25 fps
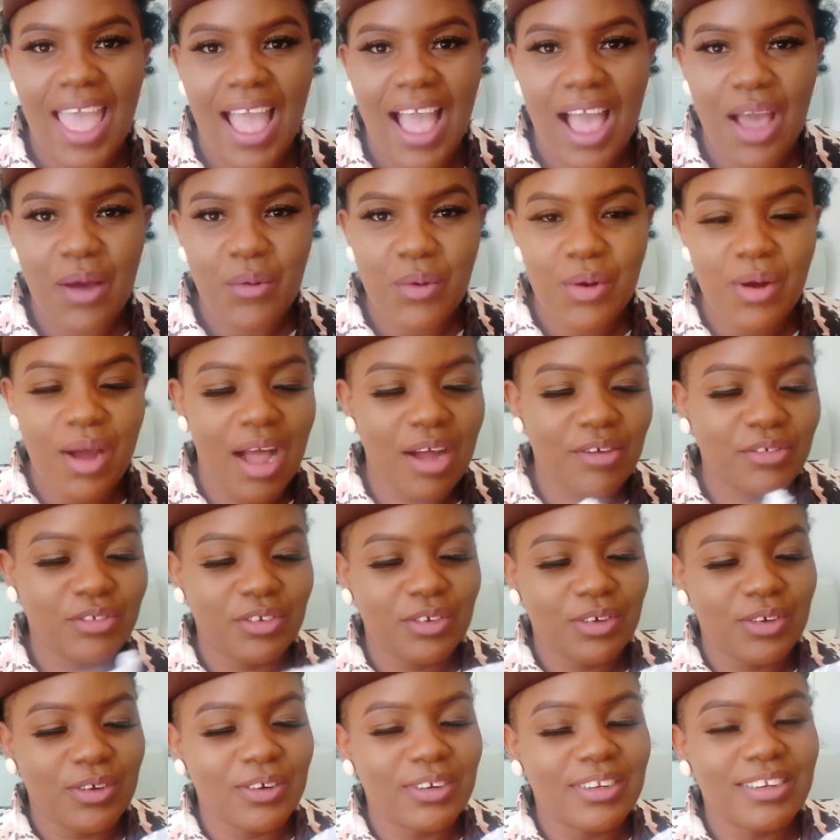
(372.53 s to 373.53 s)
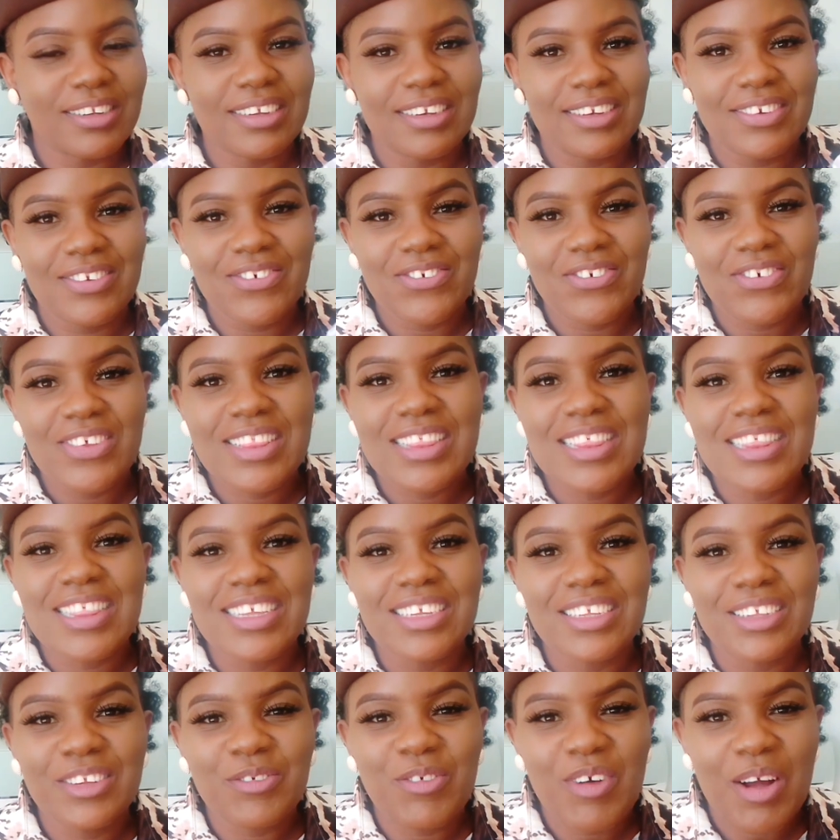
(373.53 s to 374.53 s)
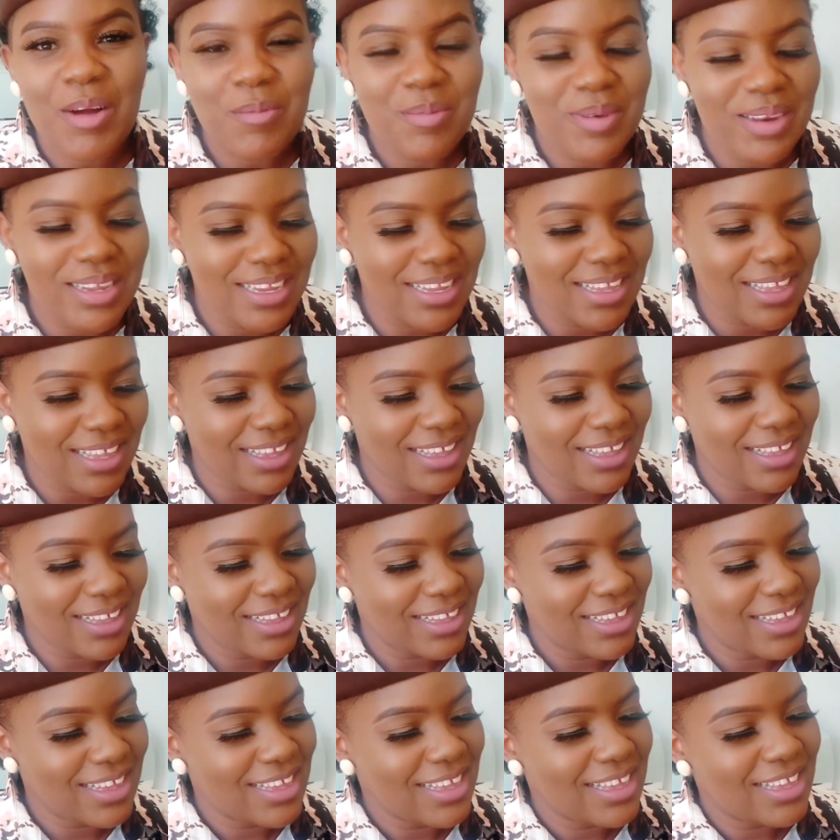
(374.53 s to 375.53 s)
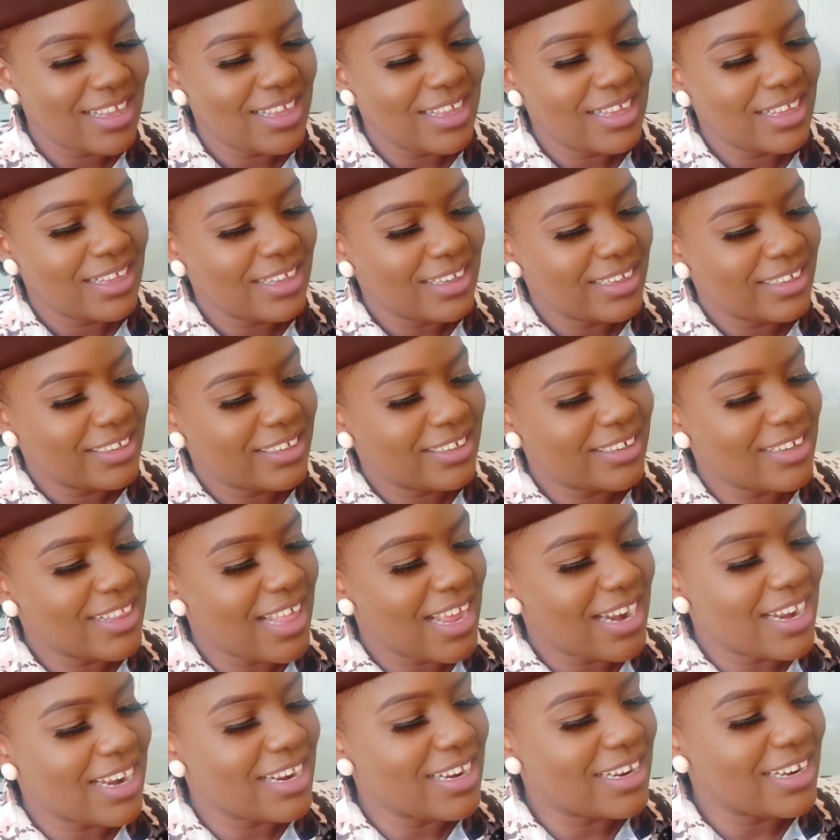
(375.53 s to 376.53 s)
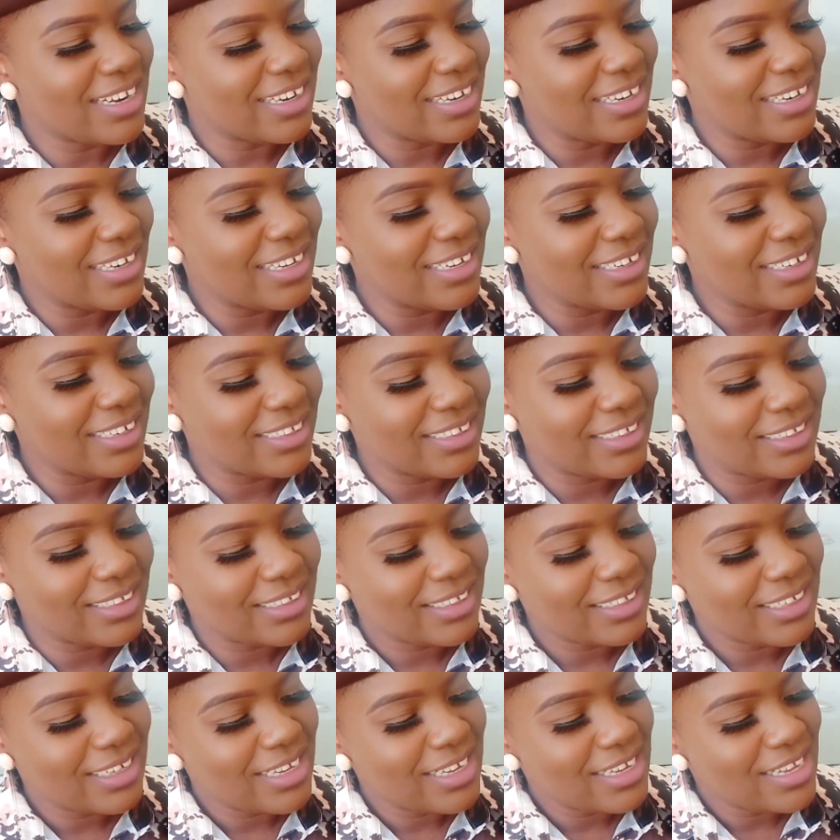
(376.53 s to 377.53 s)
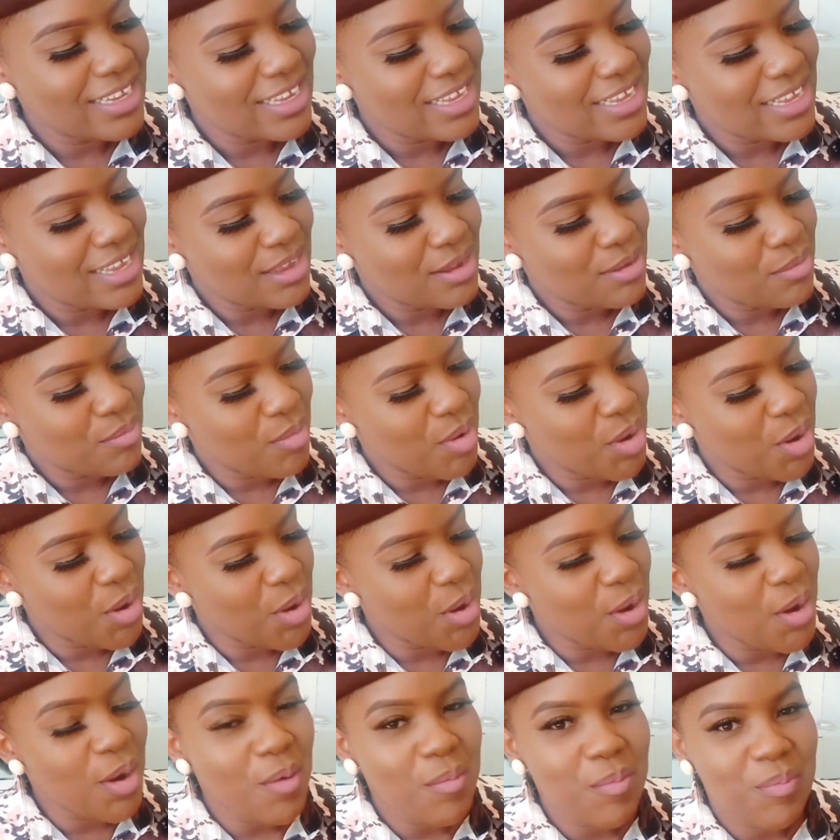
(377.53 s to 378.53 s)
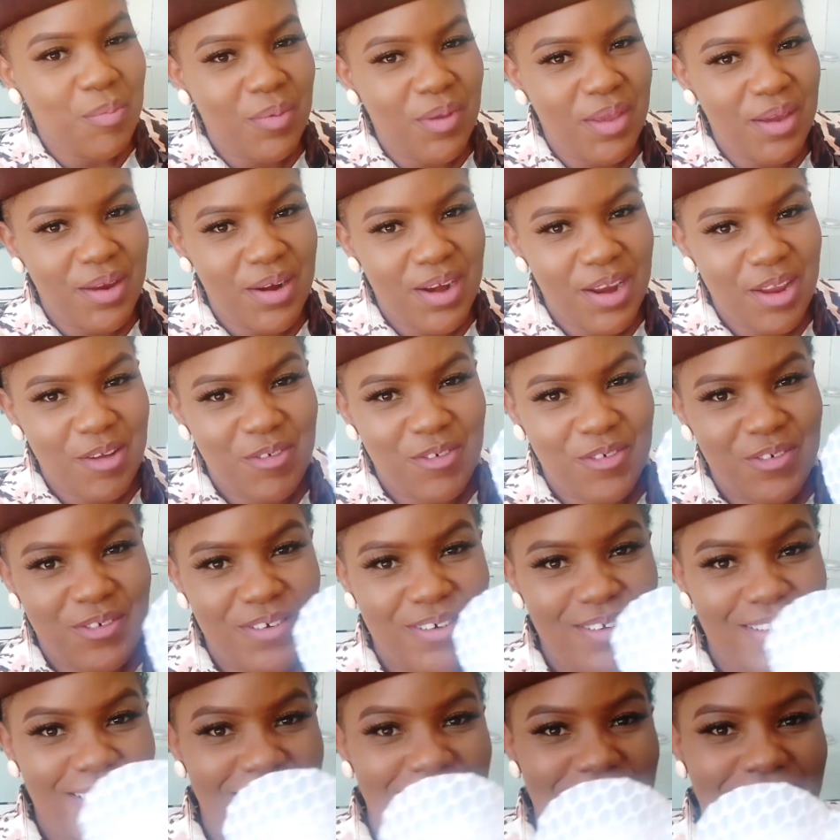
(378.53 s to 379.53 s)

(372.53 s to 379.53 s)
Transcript: I will have to coat it with this fabric so that it looks more beautiful.